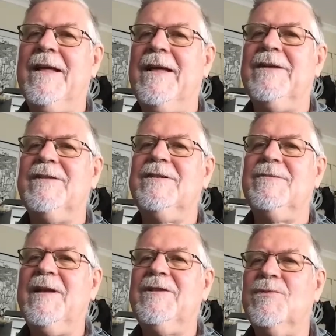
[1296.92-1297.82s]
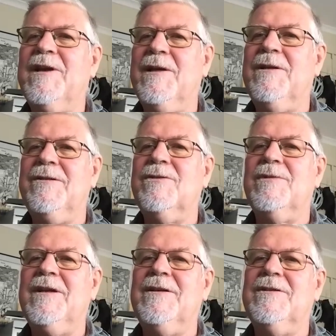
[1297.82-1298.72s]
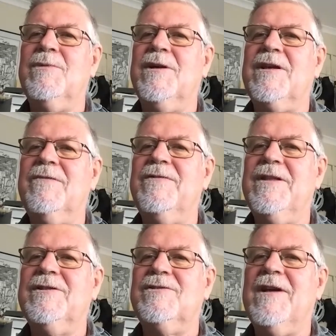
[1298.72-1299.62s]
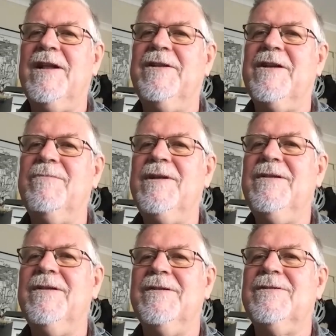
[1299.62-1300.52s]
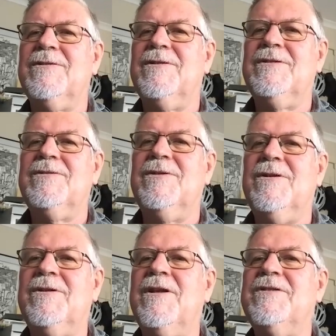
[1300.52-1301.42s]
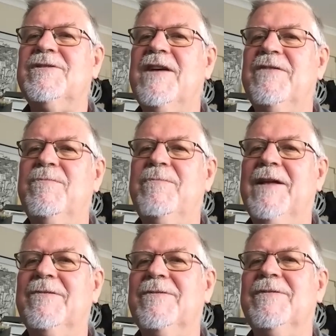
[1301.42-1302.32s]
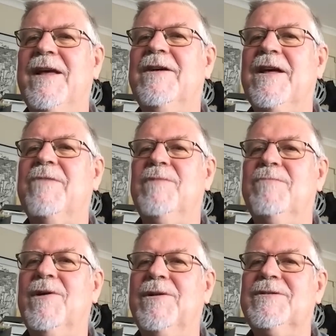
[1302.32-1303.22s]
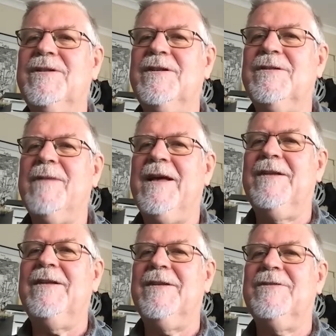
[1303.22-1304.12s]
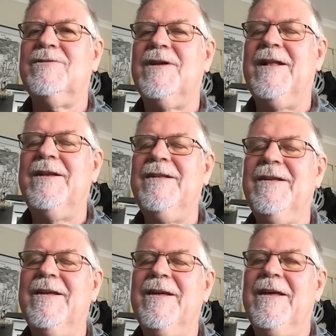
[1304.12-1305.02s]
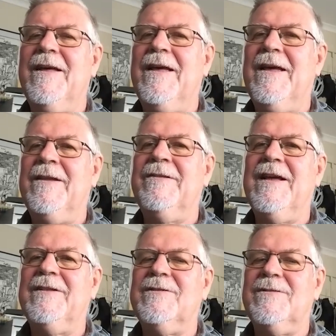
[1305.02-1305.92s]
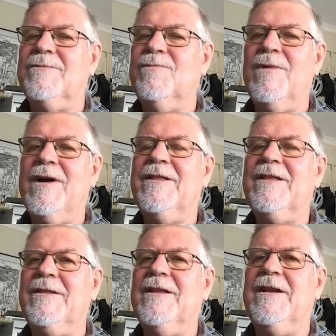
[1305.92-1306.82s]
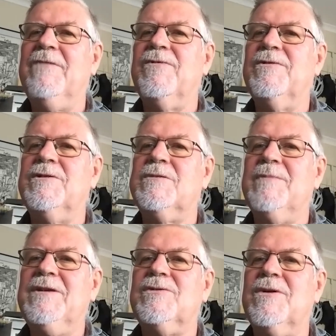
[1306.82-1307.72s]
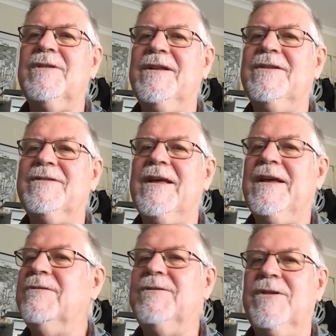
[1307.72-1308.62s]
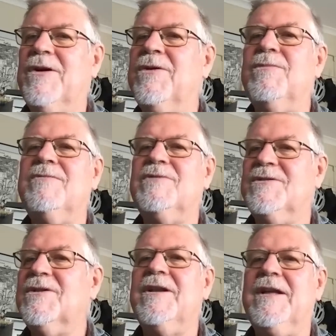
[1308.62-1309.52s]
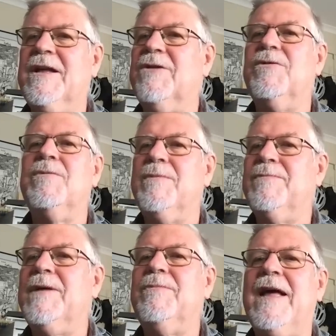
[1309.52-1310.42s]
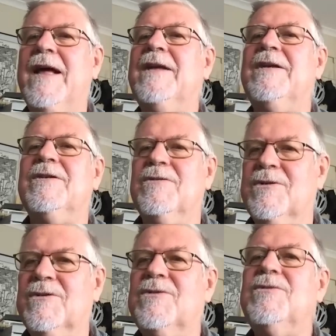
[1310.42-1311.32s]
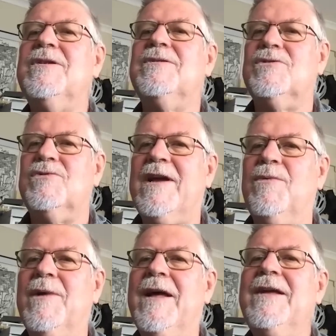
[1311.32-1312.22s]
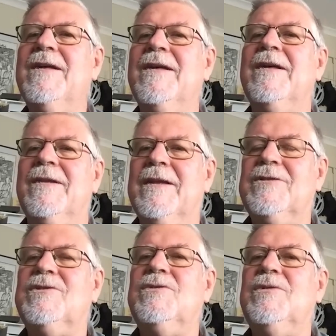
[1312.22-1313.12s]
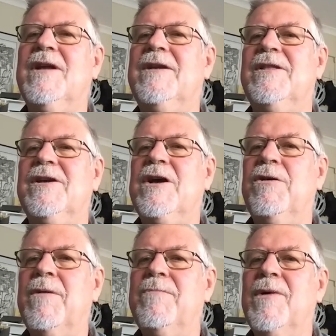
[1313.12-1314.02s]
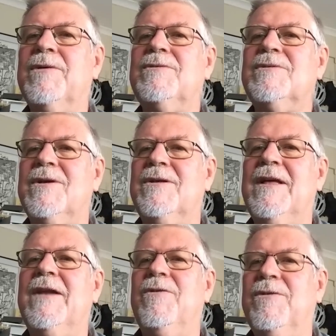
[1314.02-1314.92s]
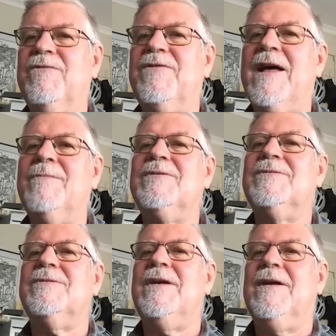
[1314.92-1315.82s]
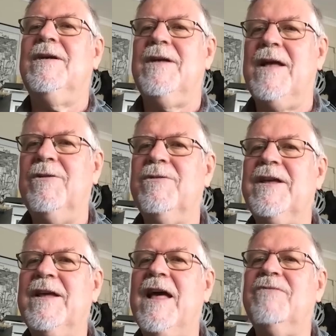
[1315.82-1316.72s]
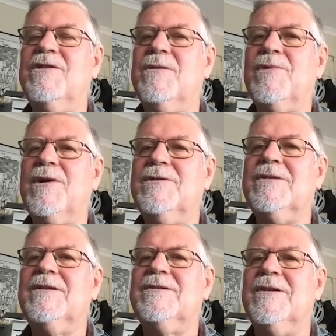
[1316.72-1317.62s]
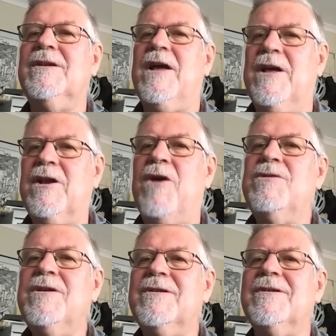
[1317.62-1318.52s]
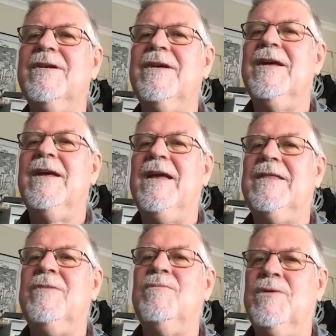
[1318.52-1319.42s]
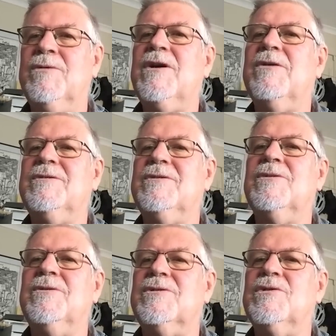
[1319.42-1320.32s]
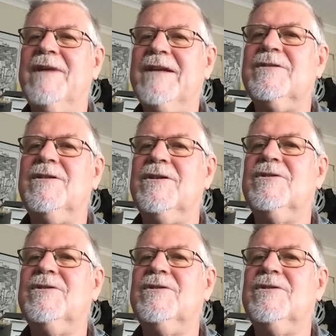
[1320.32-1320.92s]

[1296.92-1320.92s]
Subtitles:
I actually spent 20 years working for the Australian government. So I saw a lot of stuff about how government policy is made in Australia. And that's one thing that influenced me strongly to say, no, we've just got to get a group of people out here who can do this straight away. Let's do it under the co-op model so that all the farmers are looking after the process and own it. And then we'll go and talk direct to the